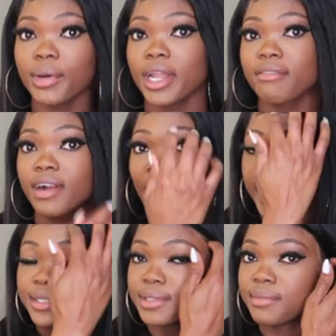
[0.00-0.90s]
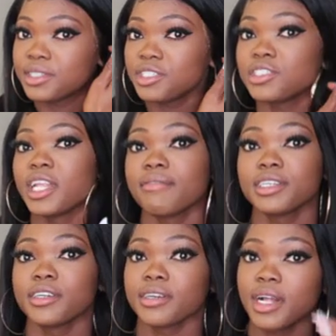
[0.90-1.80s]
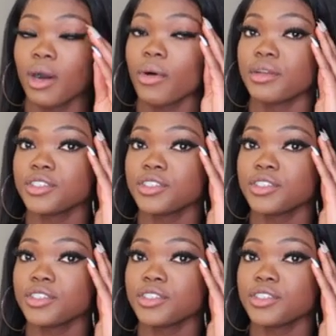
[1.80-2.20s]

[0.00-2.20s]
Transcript: whenever I do them. They just never turn out well.